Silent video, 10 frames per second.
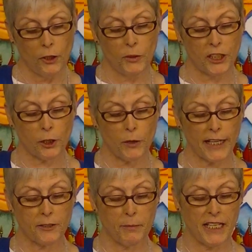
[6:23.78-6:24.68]
You would
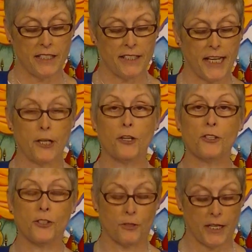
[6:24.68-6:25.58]
correct me and say
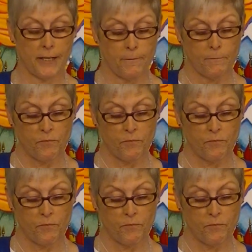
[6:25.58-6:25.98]
Herstory.